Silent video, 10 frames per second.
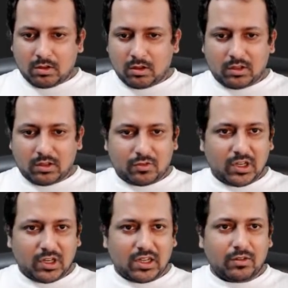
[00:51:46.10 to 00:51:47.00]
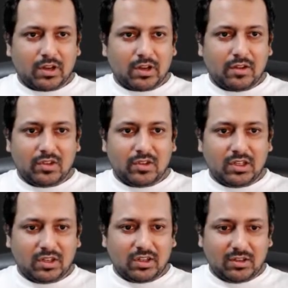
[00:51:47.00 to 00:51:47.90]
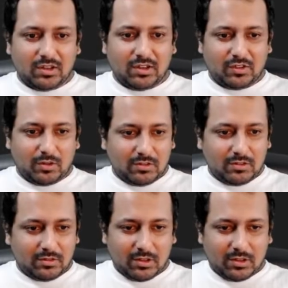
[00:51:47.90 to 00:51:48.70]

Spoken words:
Yeah, that's right. I don't have linting installed.